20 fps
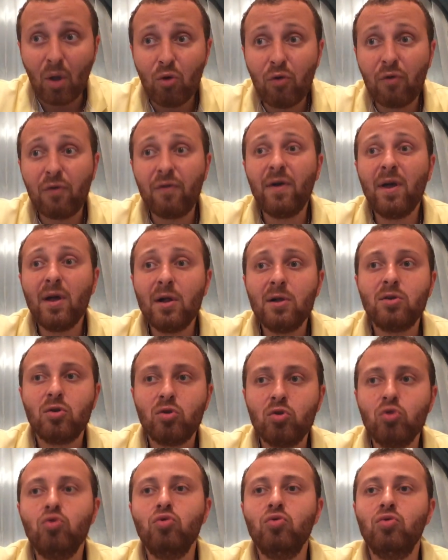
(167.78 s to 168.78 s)

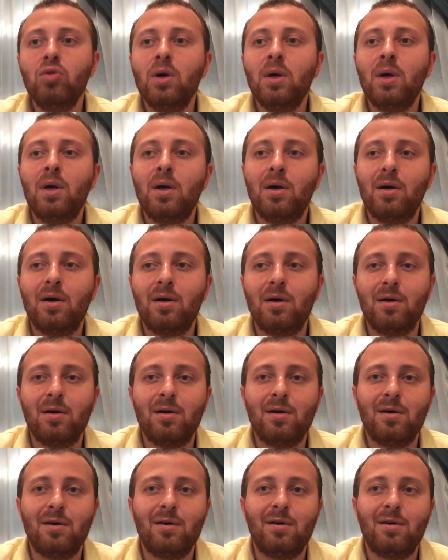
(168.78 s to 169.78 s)
to
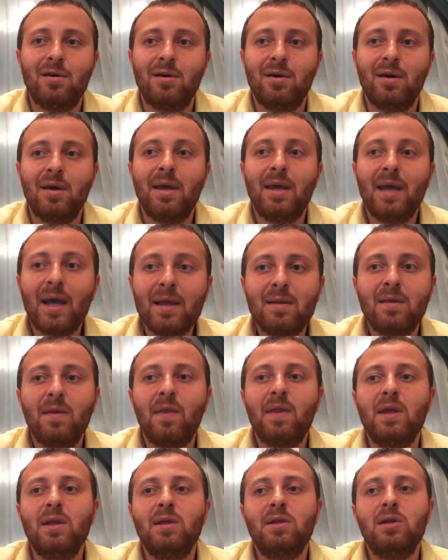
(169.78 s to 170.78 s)

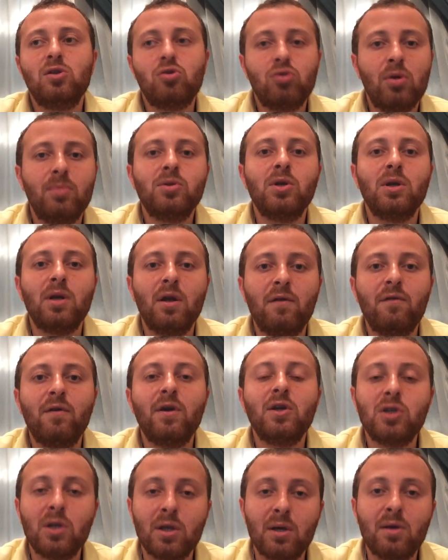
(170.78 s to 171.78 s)
get the disruption
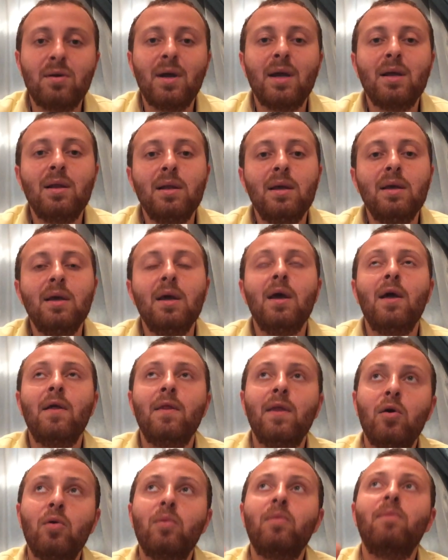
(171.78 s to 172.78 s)
innovation correctly,
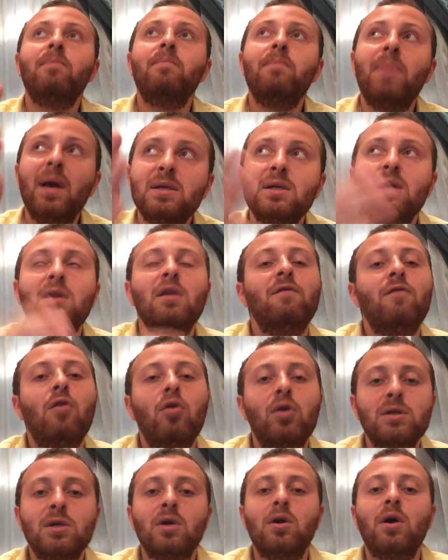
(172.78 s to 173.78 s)
they were basically
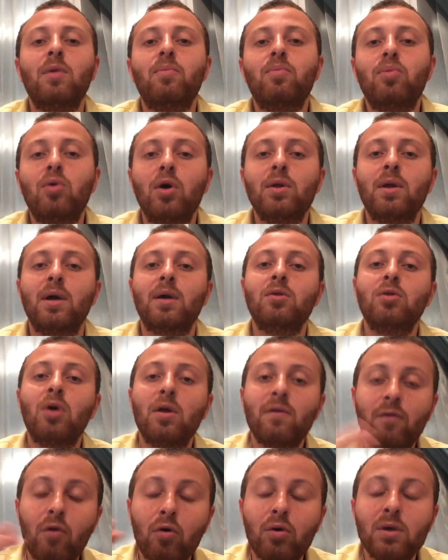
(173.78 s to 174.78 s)
focusing on a product,
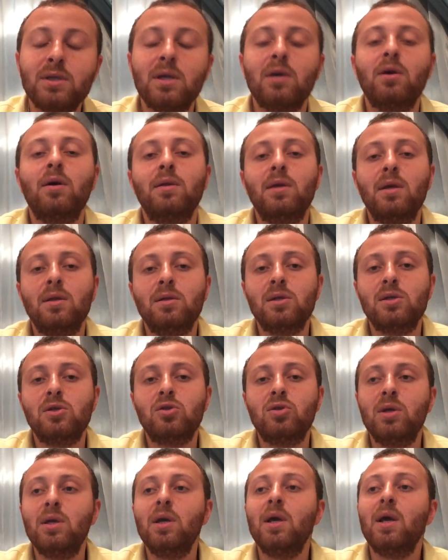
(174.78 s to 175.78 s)
not focusing on the
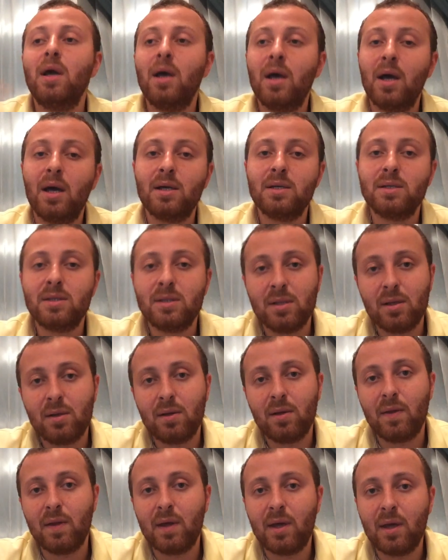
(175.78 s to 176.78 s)
industry, as
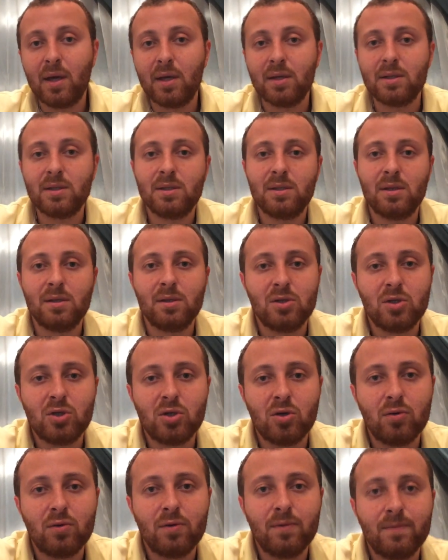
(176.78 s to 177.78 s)
the case is
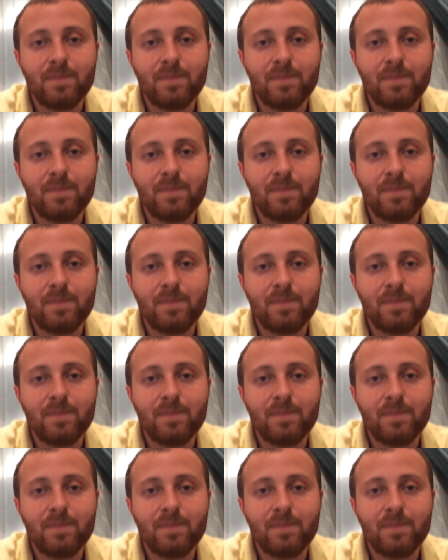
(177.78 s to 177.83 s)
shown.